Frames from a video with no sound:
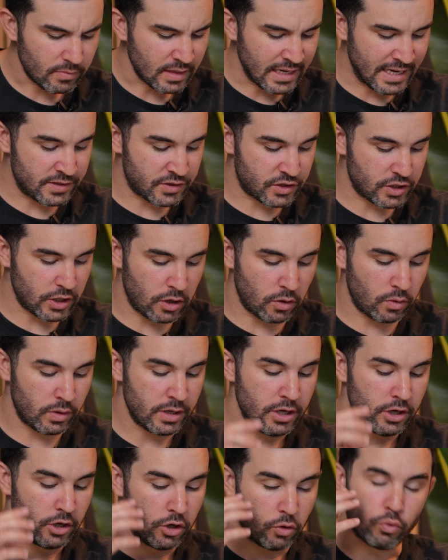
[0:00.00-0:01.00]
And so
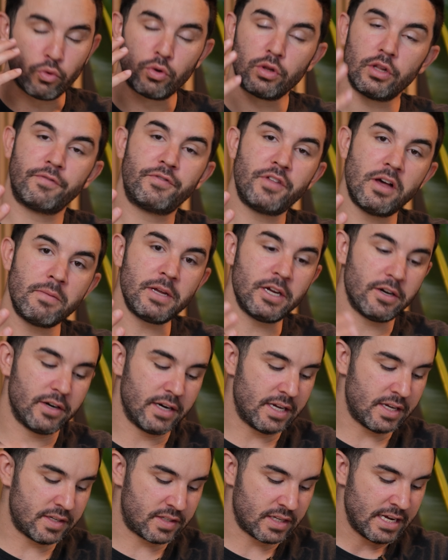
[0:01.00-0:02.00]
rule of thumb here
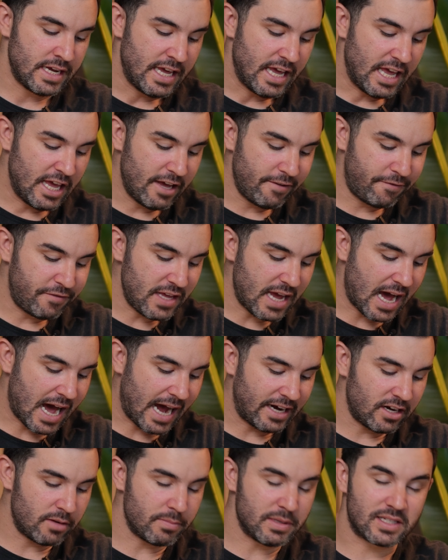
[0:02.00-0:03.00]
is if the
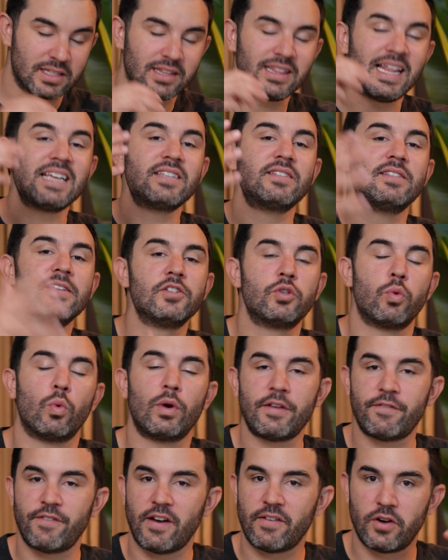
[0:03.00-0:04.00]
item is less than
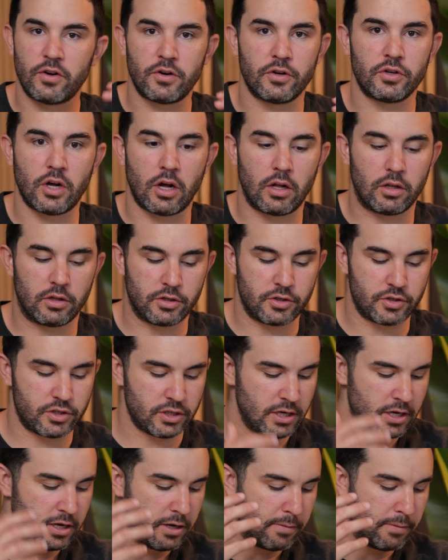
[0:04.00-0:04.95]
$2,500,